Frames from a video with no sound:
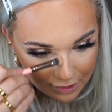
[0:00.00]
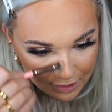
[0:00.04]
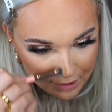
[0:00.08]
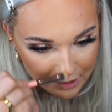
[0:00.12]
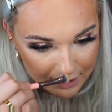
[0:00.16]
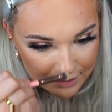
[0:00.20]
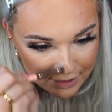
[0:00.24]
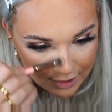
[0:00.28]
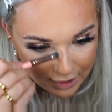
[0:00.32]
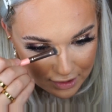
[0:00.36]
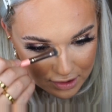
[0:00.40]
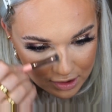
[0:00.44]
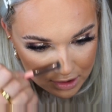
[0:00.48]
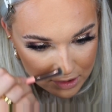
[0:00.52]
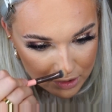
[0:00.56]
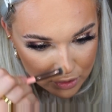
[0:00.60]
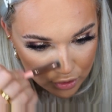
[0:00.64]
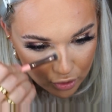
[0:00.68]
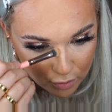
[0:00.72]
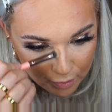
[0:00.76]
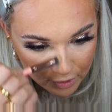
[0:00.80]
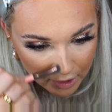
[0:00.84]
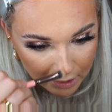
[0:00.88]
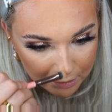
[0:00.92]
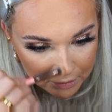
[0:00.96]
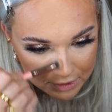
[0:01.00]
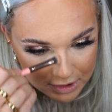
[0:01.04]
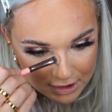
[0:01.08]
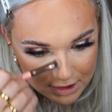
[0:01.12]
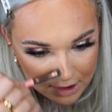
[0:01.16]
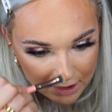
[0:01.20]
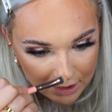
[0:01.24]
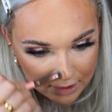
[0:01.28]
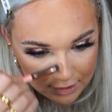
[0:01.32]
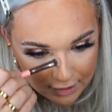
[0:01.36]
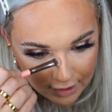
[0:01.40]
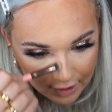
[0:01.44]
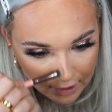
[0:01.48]
It's actually too
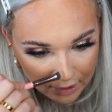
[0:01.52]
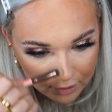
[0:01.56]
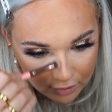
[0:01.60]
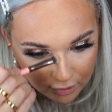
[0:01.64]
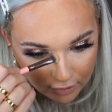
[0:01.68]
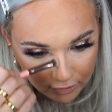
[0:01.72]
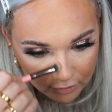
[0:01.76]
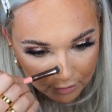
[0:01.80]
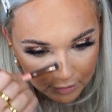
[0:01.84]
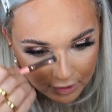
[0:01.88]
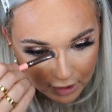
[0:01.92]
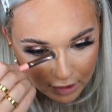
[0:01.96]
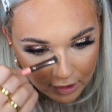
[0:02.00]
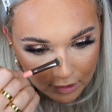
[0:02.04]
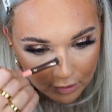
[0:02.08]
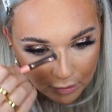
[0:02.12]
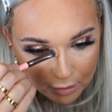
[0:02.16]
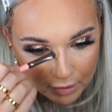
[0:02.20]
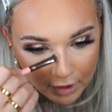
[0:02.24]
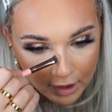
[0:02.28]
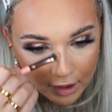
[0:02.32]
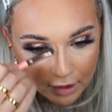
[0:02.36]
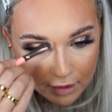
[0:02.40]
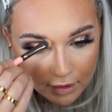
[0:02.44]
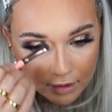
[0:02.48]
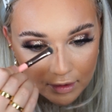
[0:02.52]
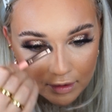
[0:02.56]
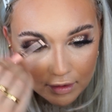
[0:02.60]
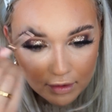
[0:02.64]
pigmented, that annoys me a little bit.